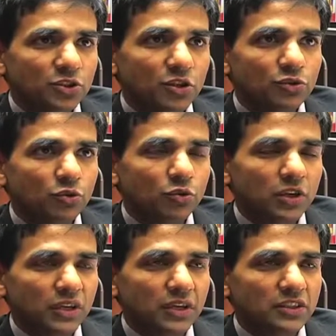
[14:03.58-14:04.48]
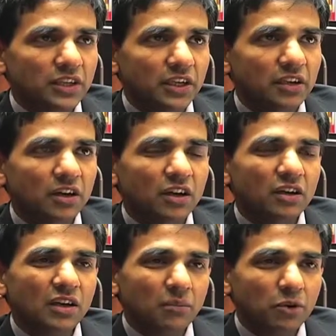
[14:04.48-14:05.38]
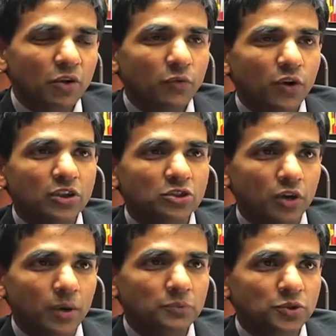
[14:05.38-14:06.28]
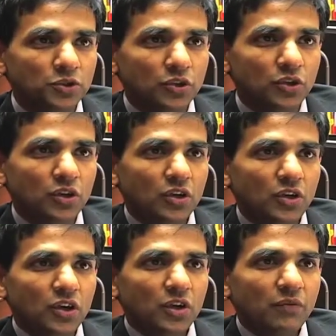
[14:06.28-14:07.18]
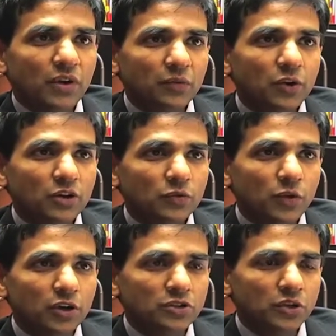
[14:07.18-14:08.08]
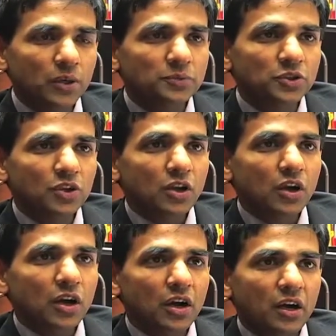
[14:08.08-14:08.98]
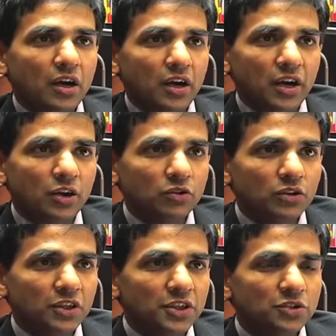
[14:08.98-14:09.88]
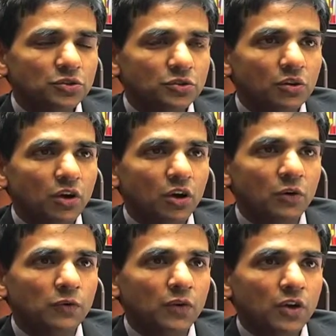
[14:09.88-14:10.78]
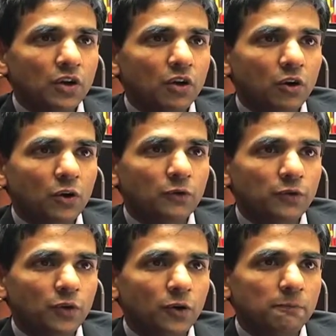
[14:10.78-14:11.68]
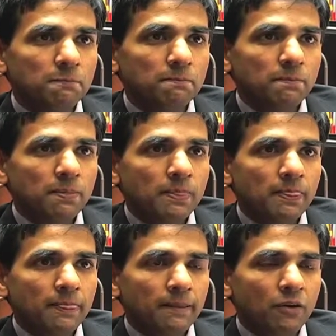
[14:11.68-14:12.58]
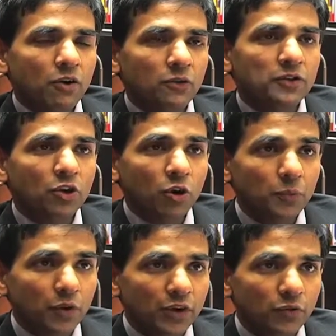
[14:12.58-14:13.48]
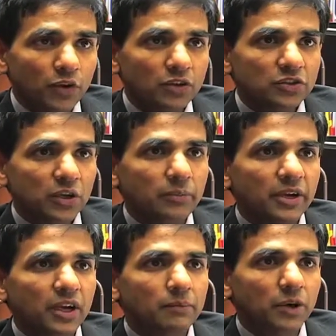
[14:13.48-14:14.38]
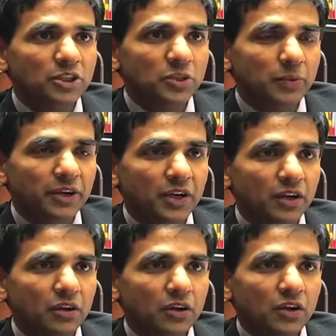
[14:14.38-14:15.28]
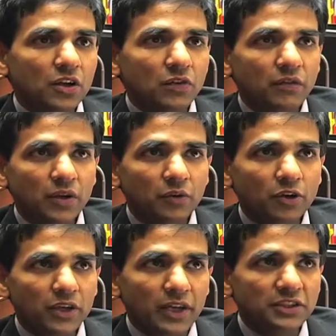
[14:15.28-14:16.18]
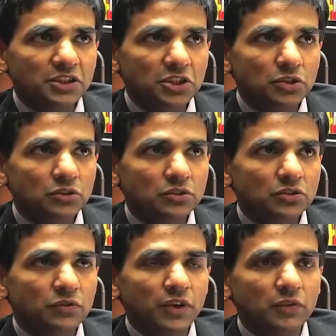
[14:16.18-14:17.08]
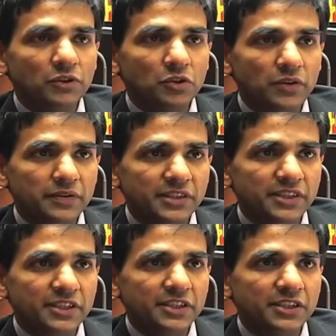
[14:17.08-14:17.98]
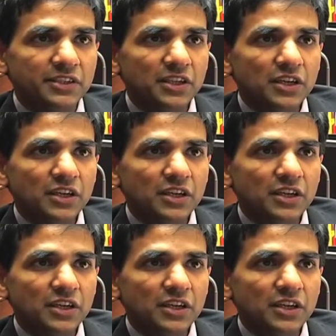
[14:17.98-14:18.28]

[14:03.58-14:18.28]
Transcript: through conducting number of workshops. We have got workshops around the issue of the corporate worlds coming and participating. We have got NGOs, we have universities,